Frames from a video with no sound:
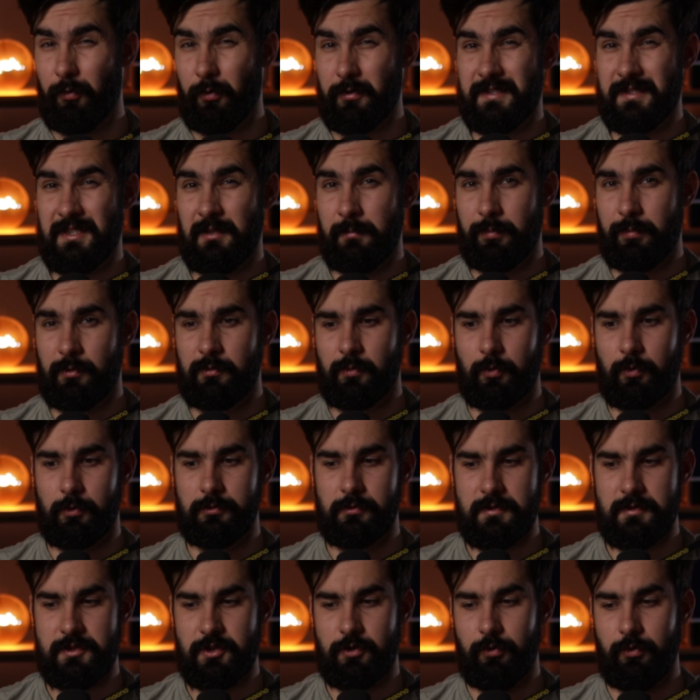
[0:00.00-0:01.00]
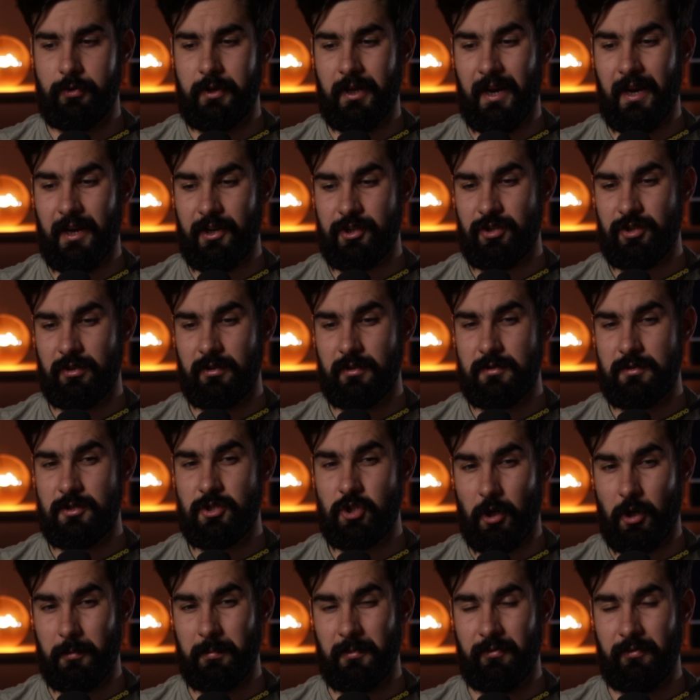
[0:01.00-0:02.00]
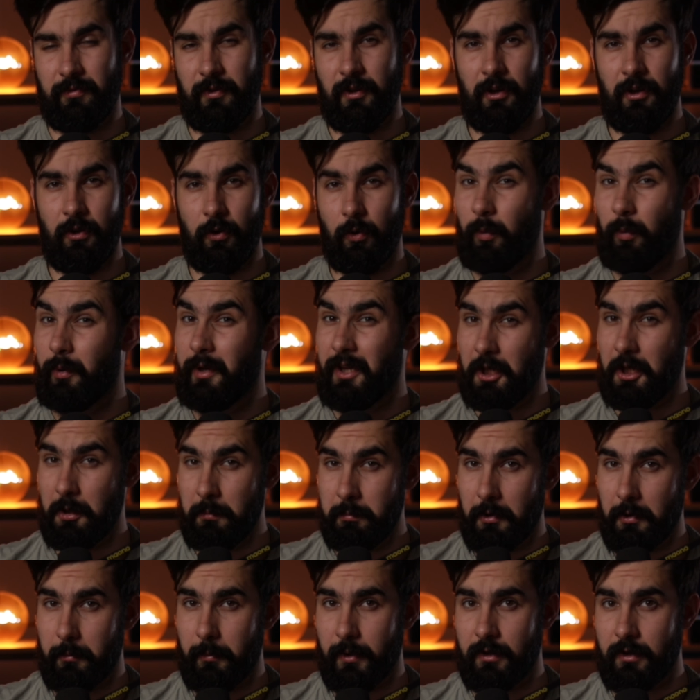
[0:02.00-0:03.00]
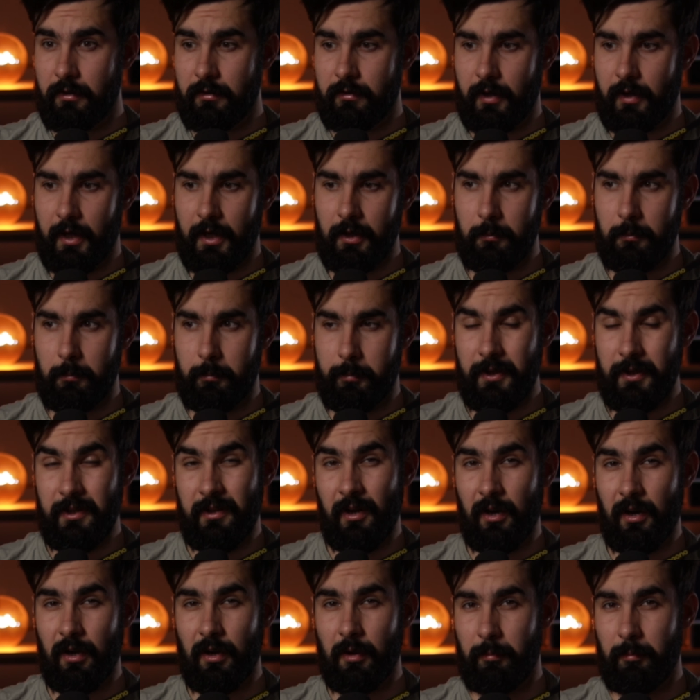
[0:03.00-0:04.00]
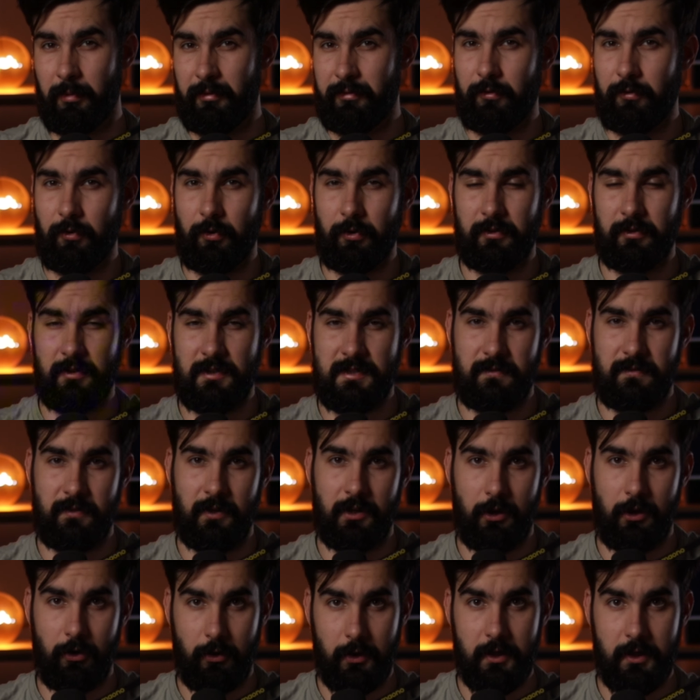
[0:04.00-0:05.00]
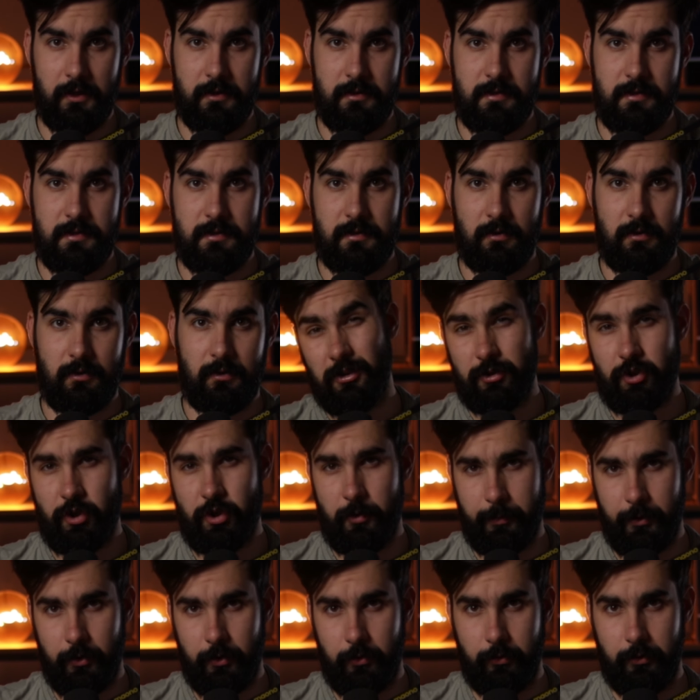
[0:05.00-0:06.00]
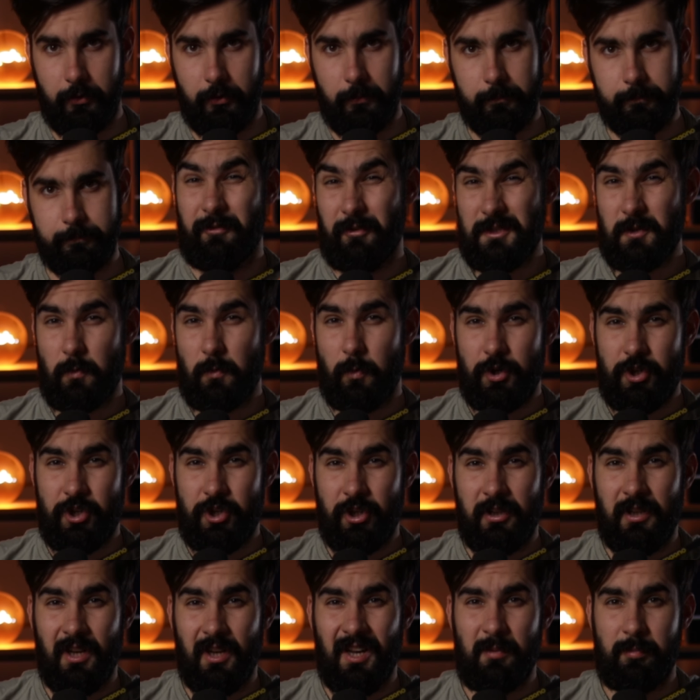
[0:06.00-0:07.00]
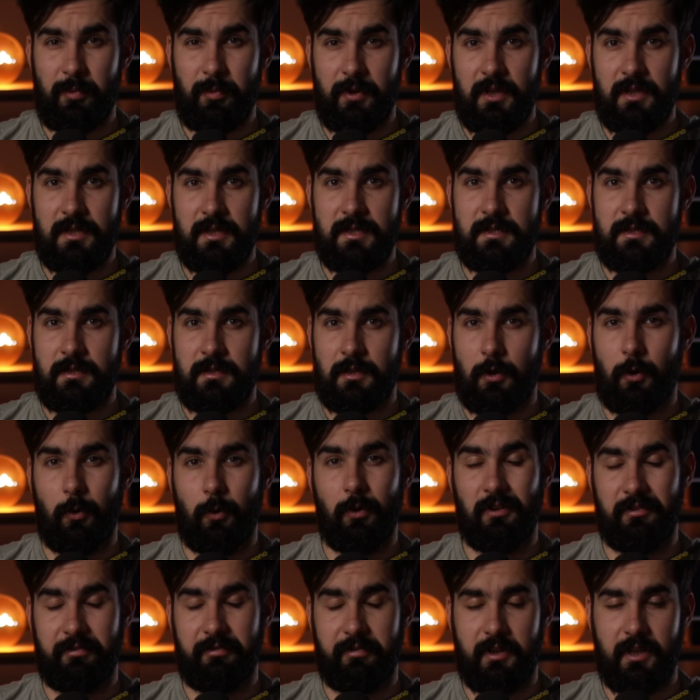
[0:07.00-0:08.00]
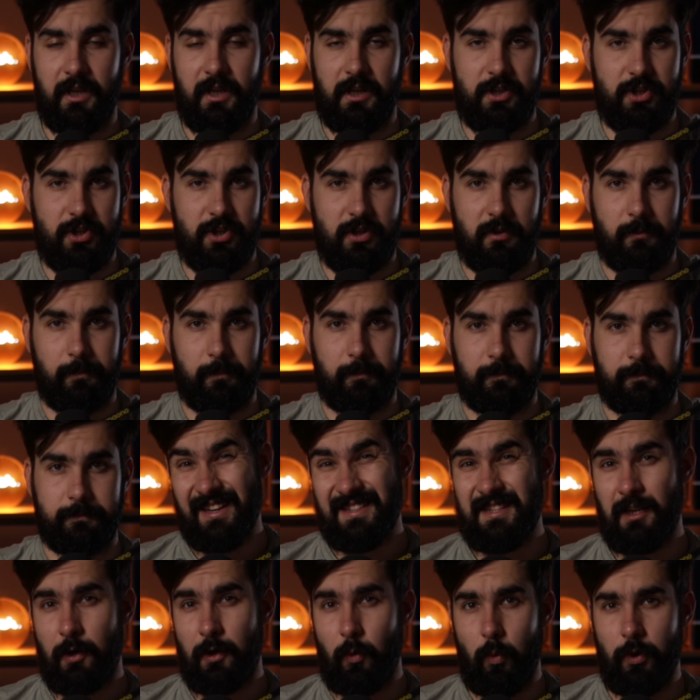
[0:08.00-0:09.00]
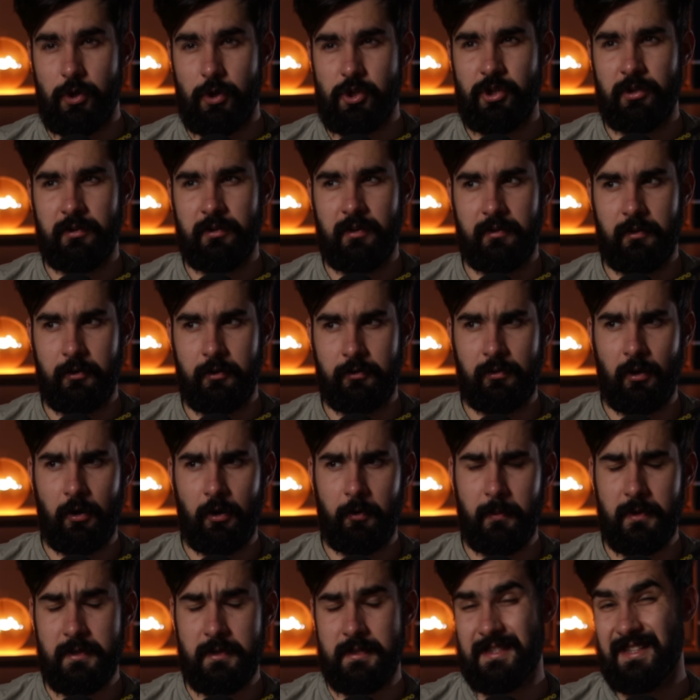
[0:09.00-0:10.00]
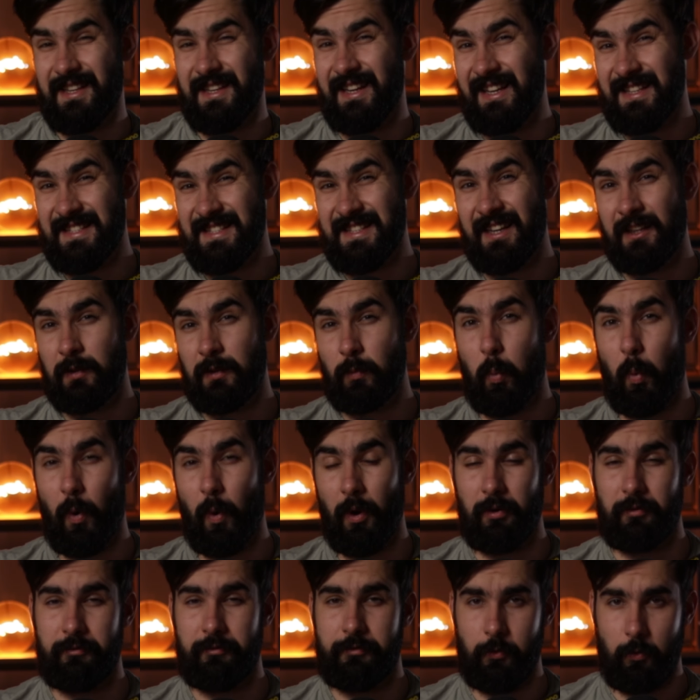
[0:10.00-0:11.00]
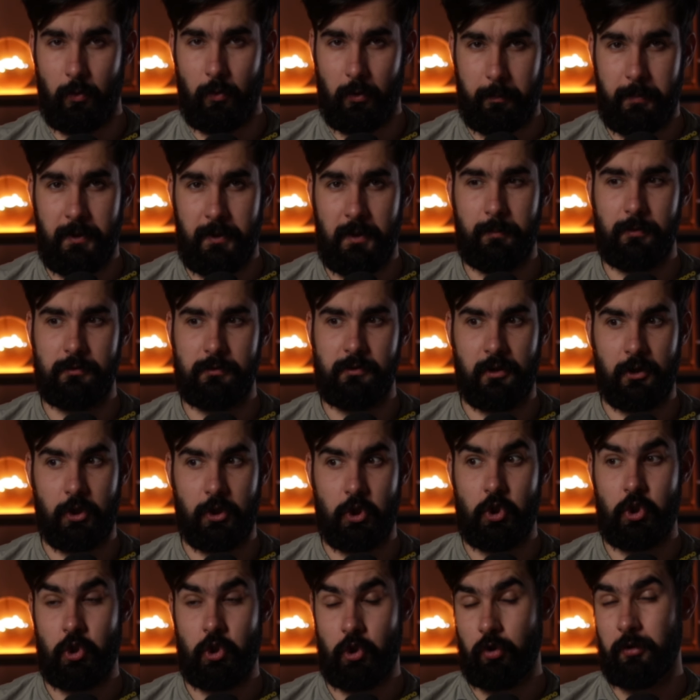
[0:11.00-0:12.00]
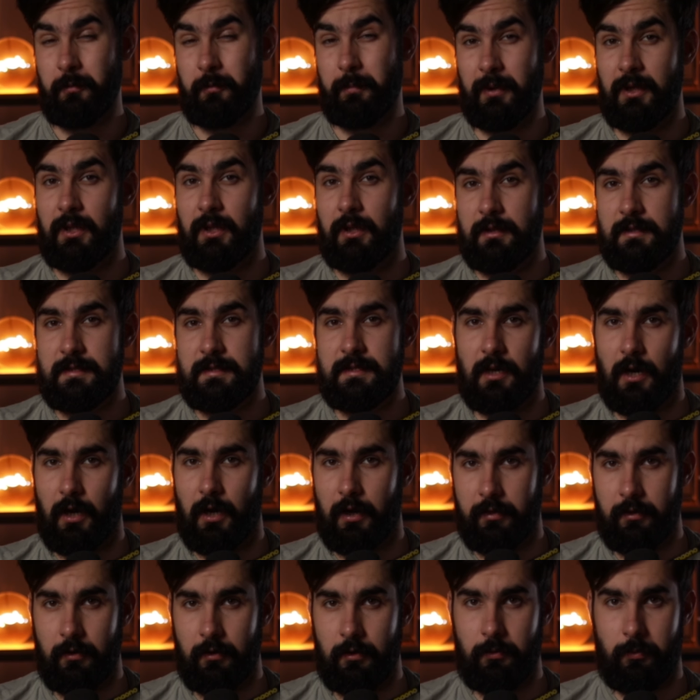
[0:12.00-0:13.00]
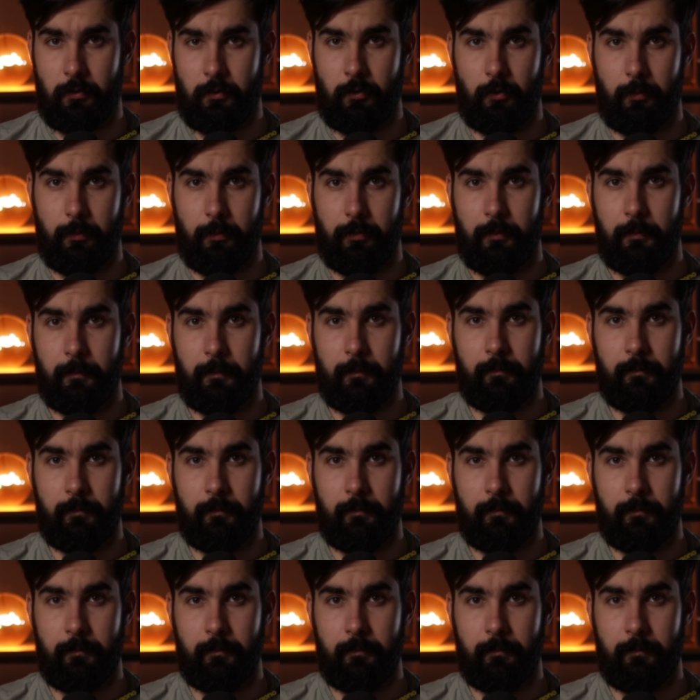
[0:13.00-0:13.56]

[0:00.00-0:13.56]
4 simple rules so you can actually stop the video, implement, and be done before this video ends. So let's jump into it. The first question type is qualification. That is the question that determines is that one of your people that should be inside the group.